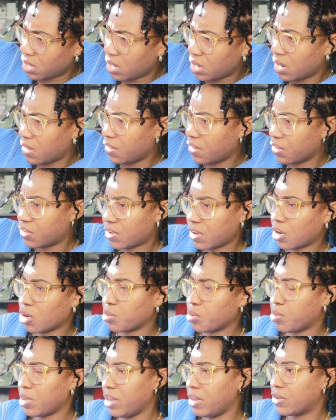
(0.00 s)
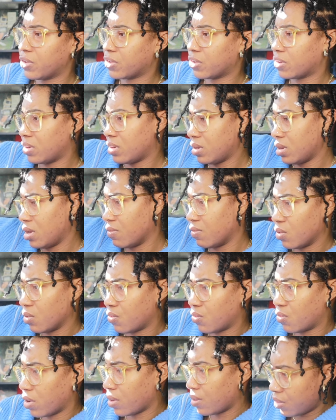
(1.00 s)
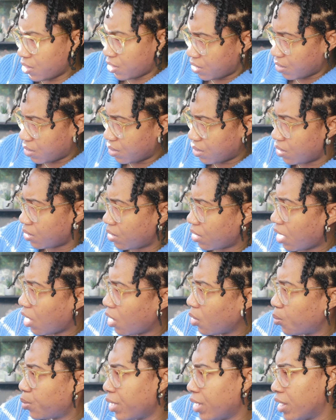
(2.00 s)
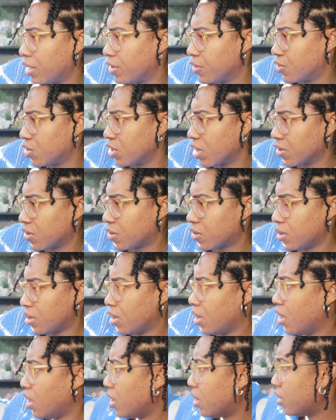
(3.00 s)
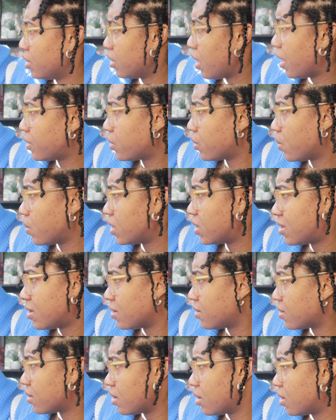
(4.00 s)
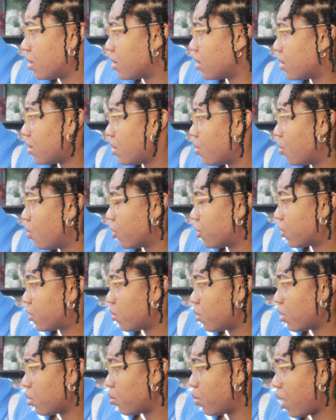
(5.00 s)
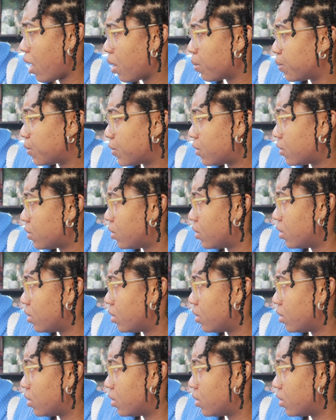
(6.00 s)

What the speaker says: And the centerpiece of the LP is just SOS SZA with some of the bops.